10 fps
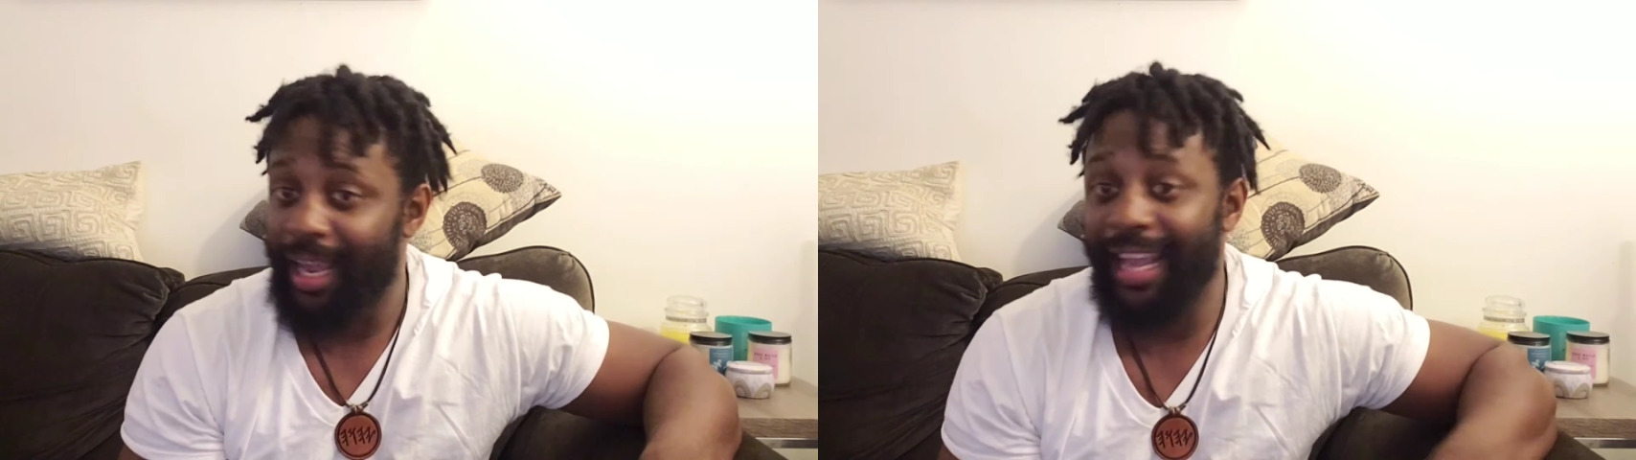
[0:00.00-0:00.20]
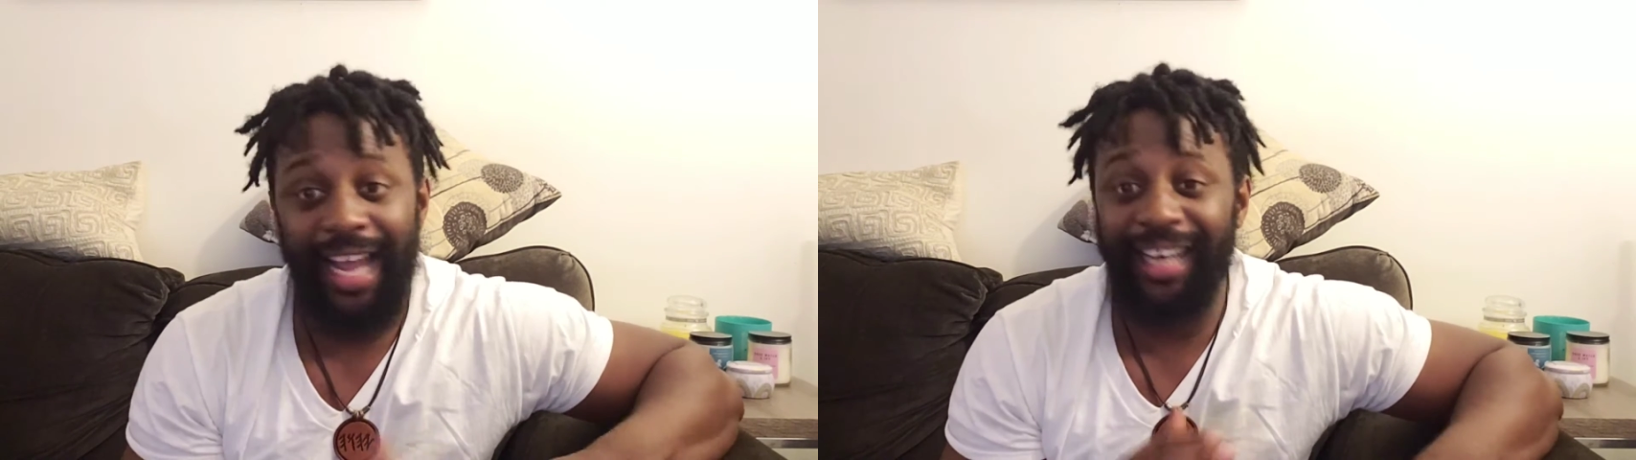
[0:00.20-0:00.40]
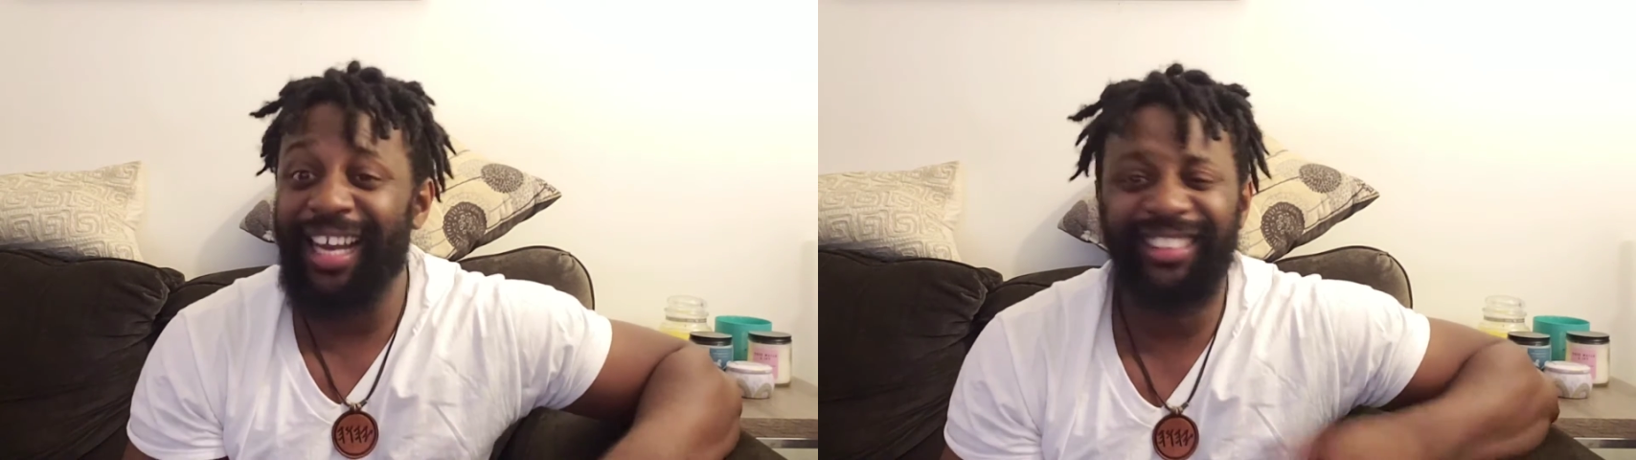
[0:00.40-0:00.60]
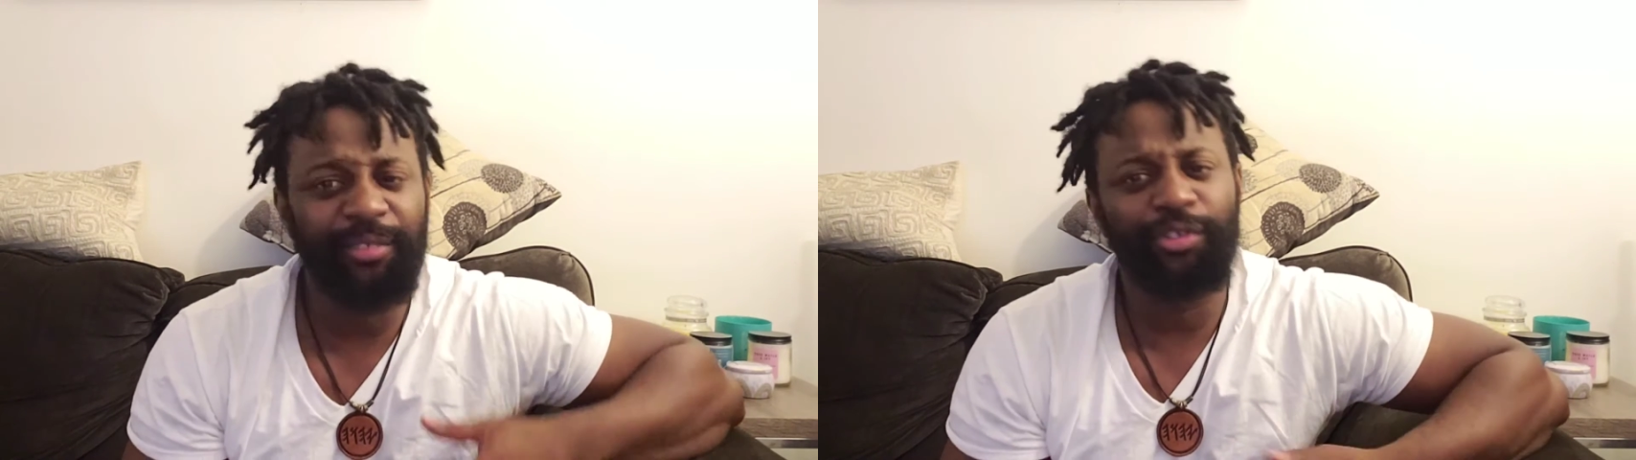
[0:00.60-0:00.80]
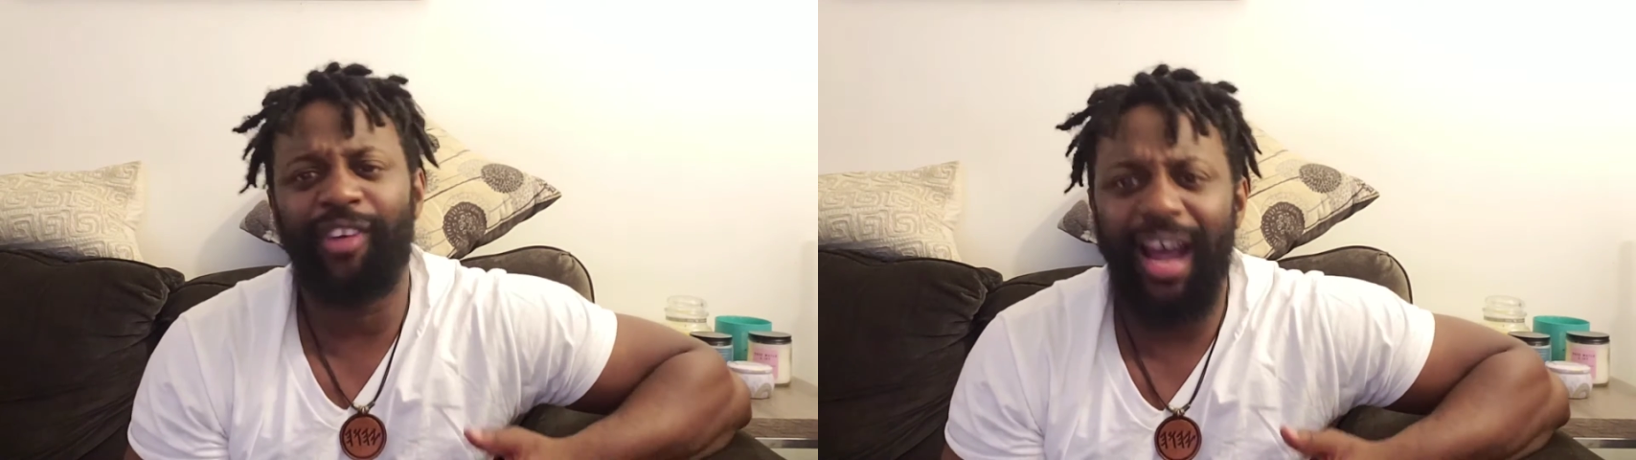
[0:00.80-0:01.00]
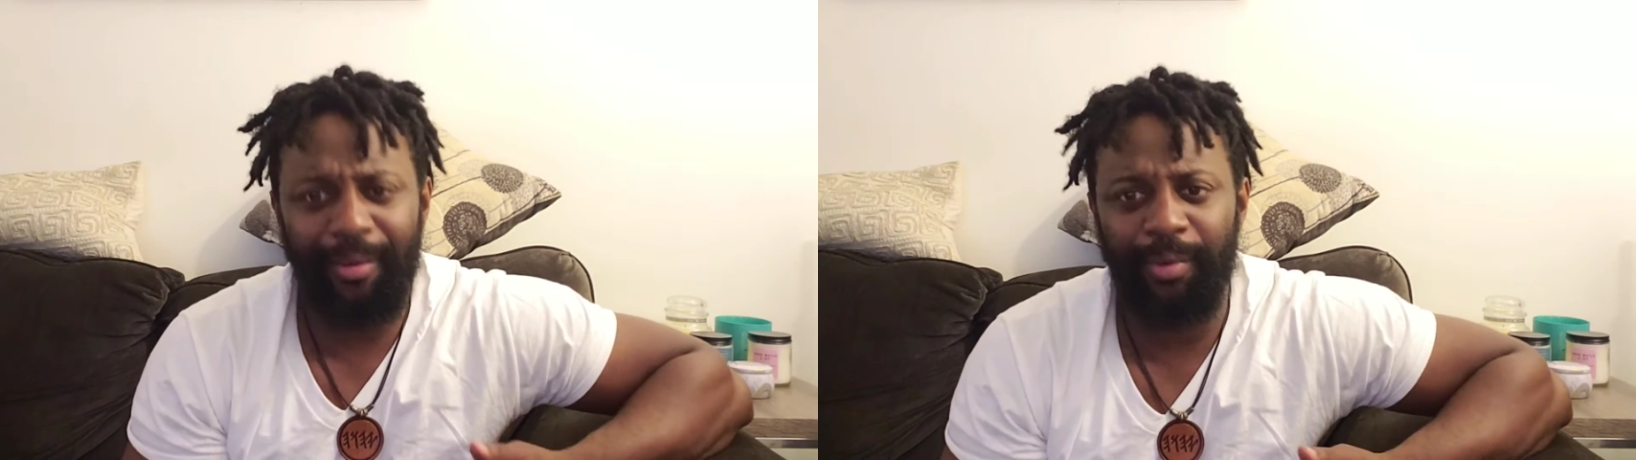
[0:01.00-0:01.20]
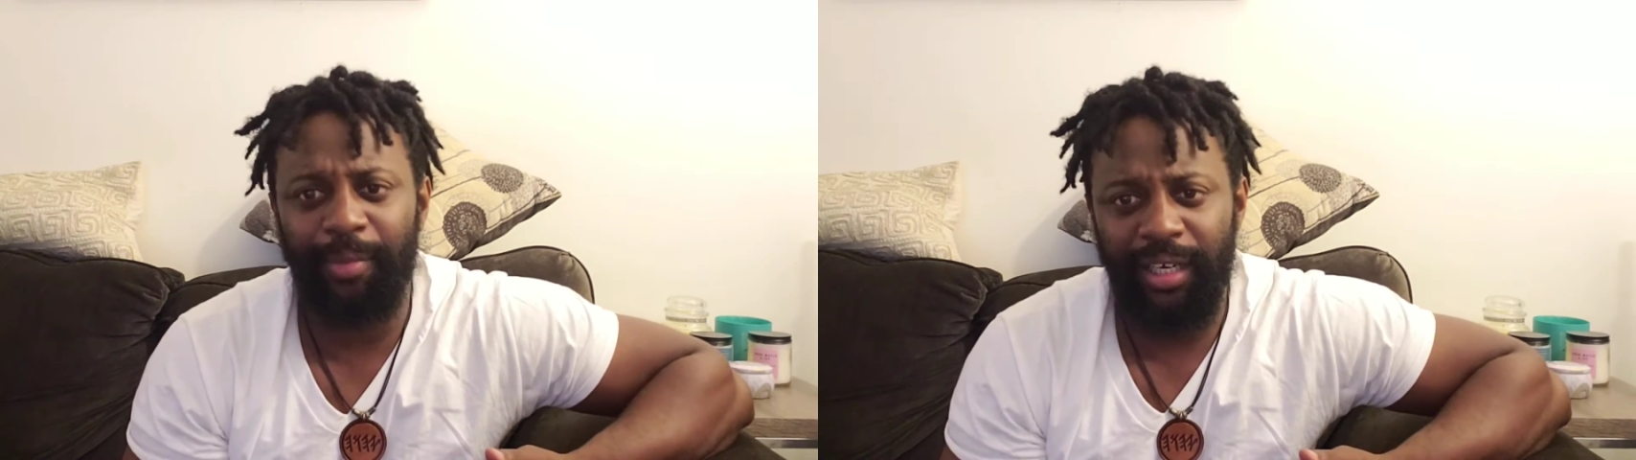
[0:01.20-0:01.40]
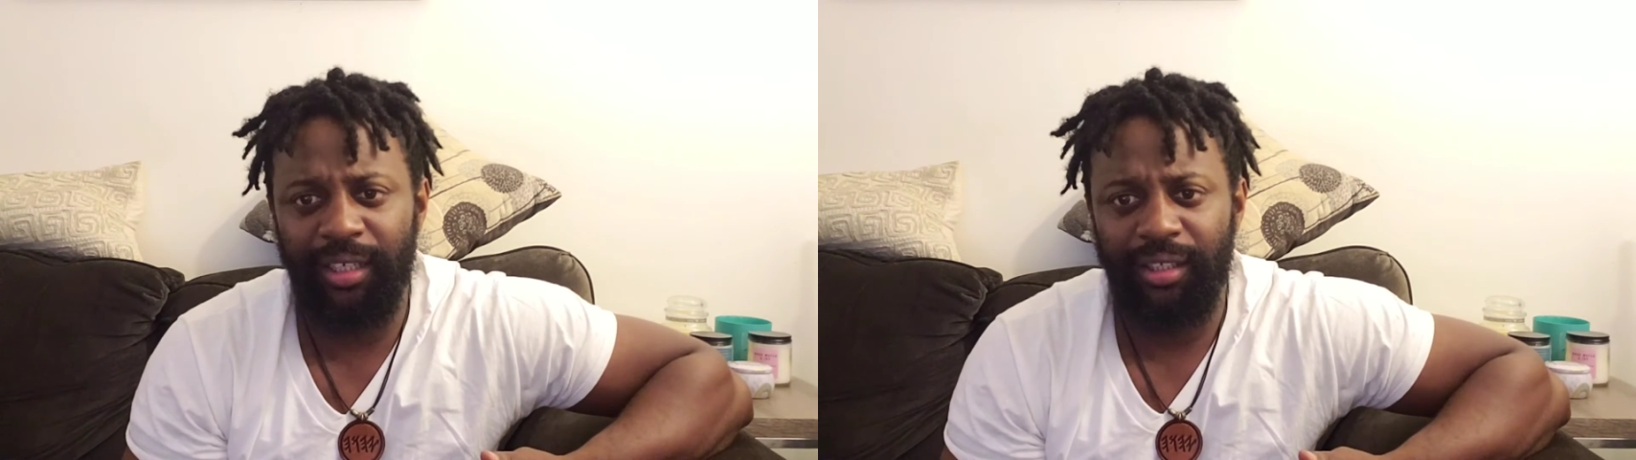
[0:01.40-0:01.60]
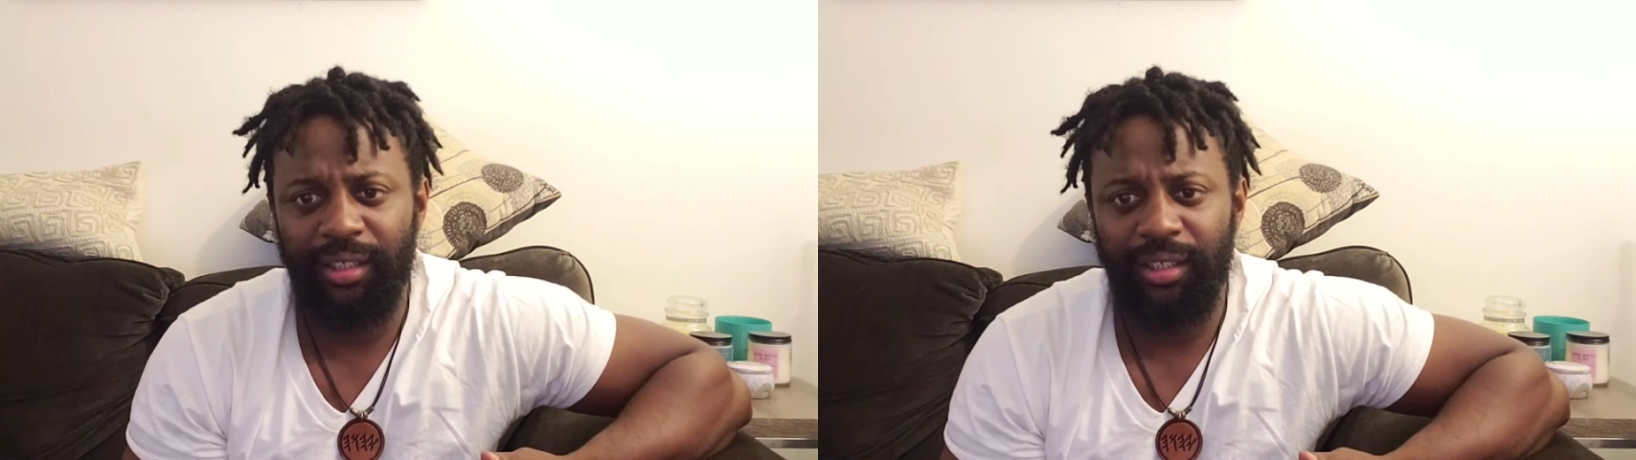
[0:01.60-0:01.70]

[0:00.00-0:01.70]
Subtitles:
And y'all not subscribing, bro.